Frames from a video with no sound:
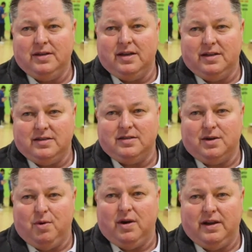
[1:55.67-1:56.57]
that this is a
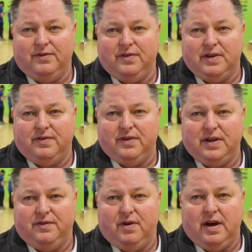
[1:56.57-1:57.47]
quality
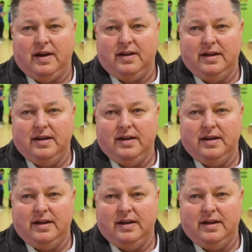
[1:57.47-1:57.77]
50-50 fight.